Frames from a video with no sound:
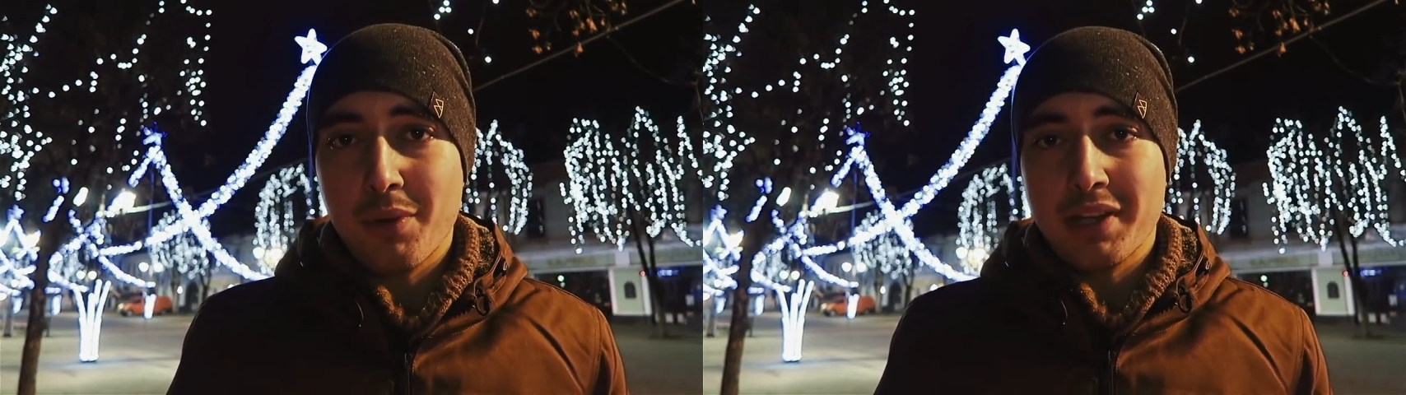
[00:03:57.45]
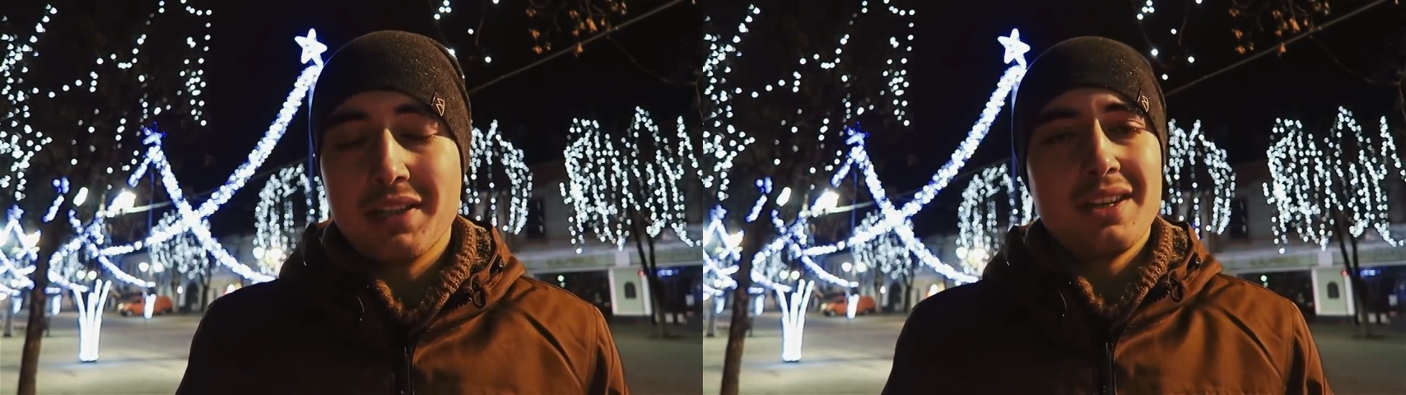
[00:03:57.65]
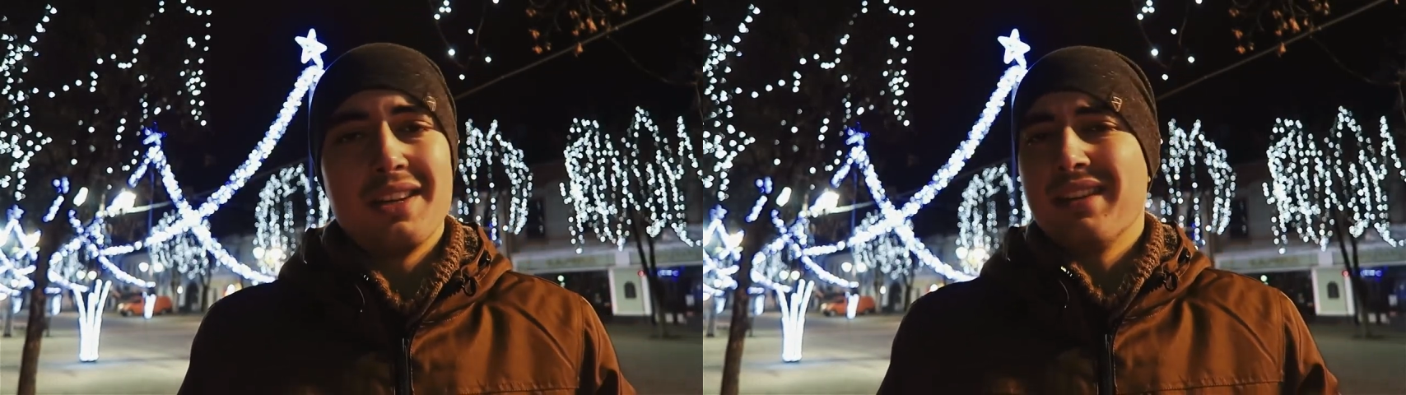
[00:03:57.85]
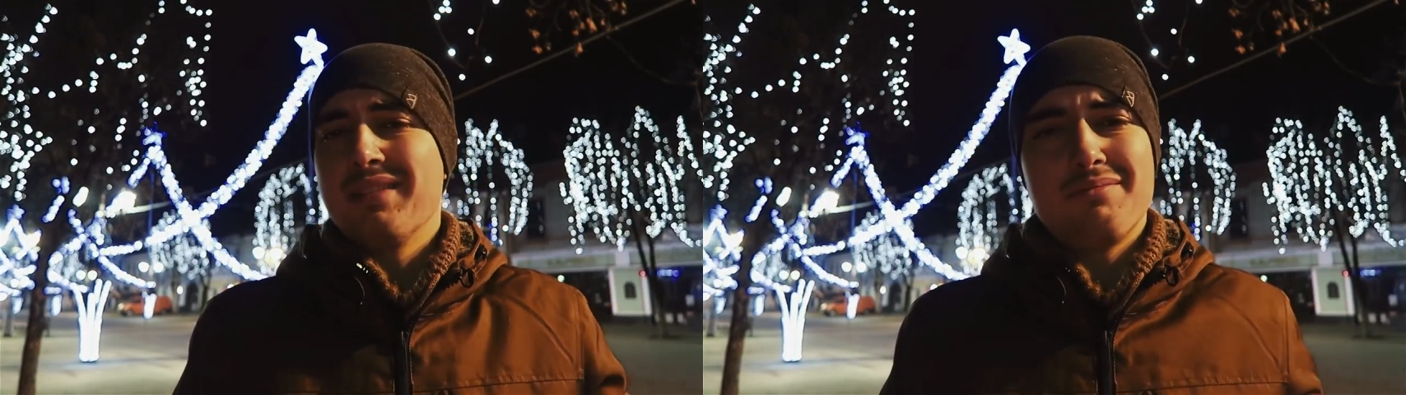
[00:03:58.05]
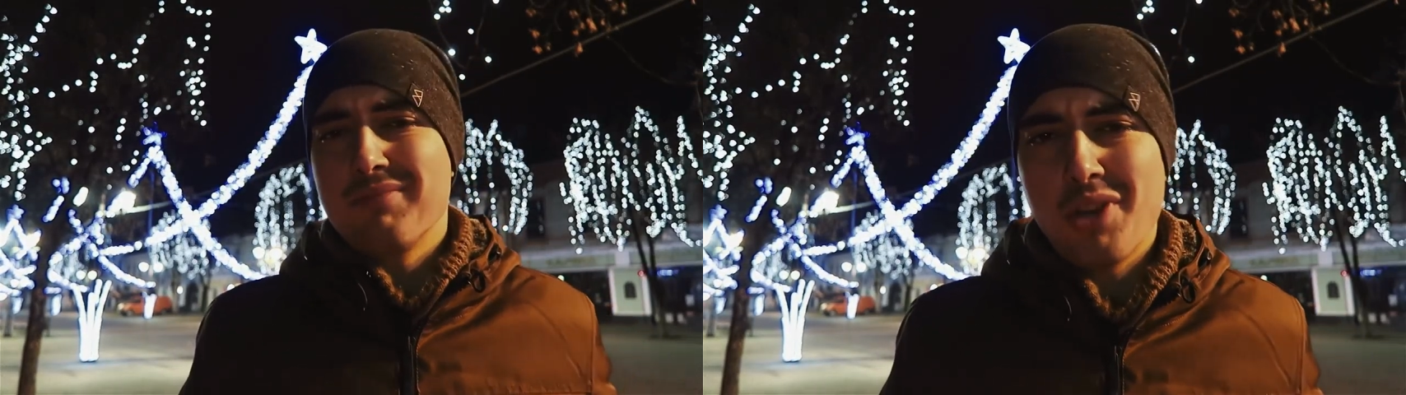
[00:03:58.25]
doing?
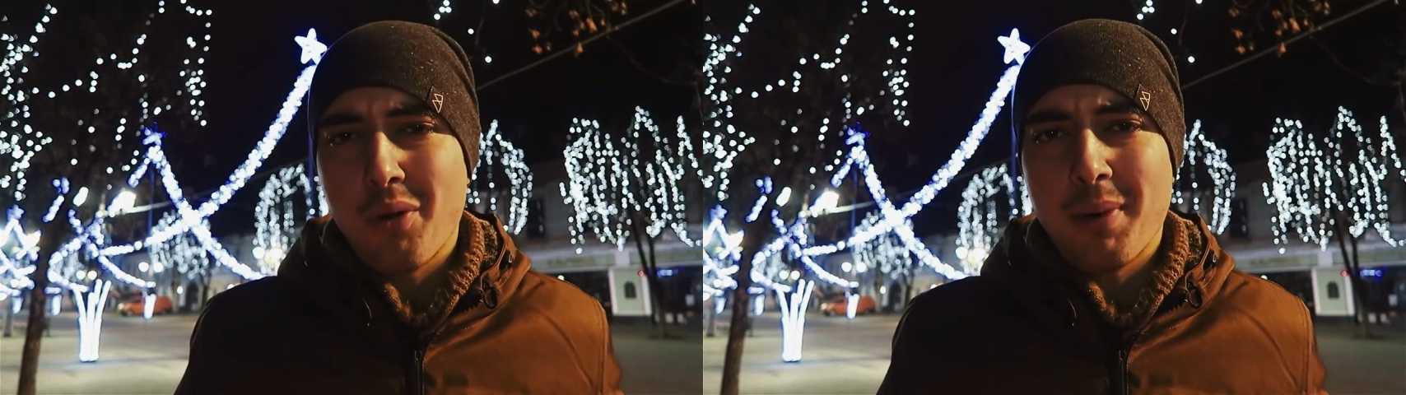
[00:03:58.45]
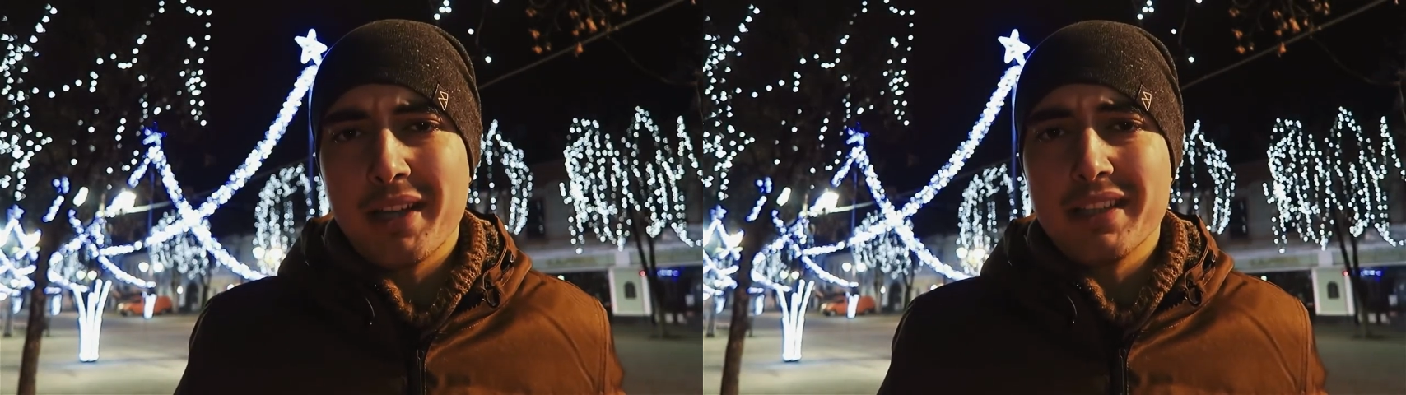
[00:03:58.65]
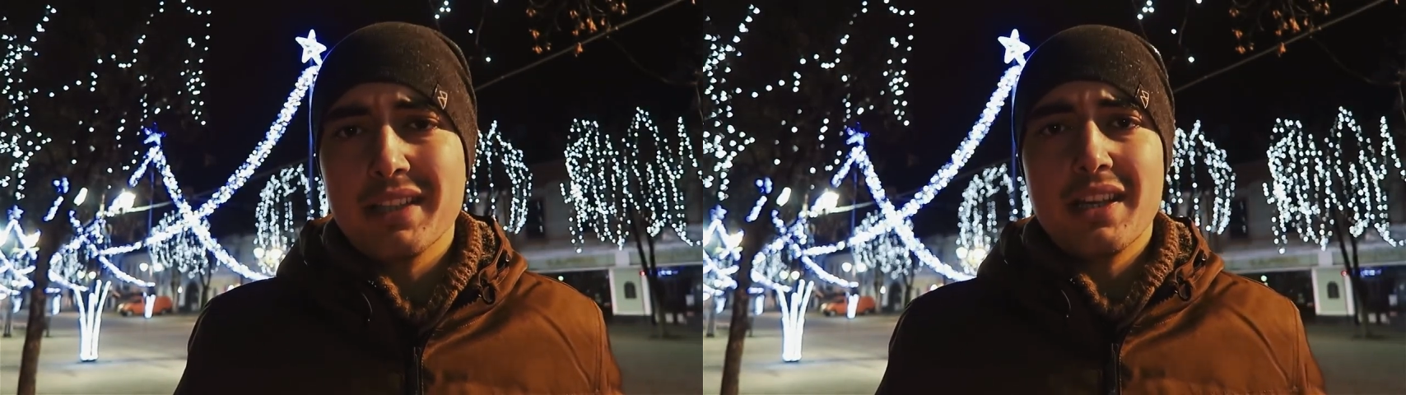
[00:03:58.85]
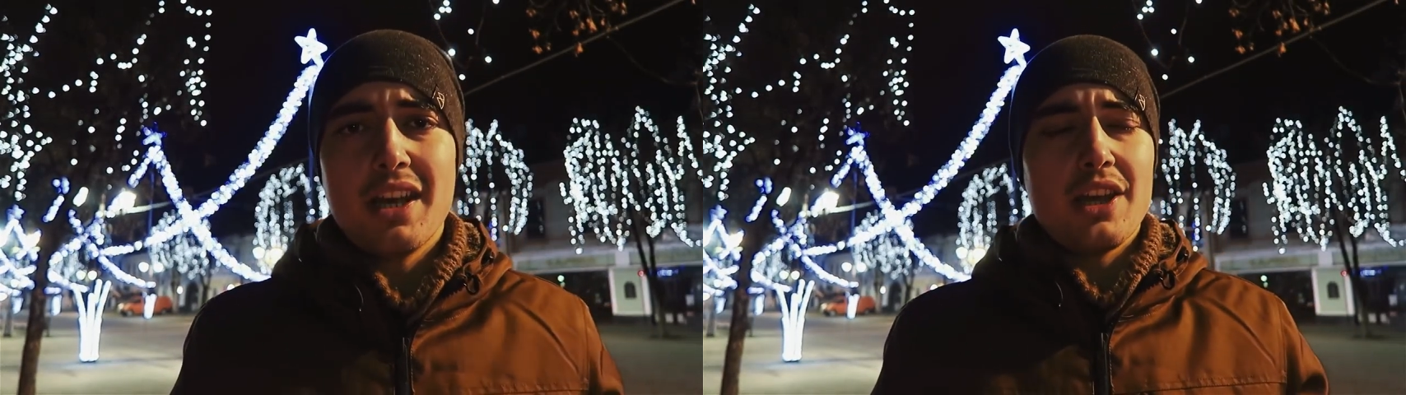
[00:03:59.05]
Nobody.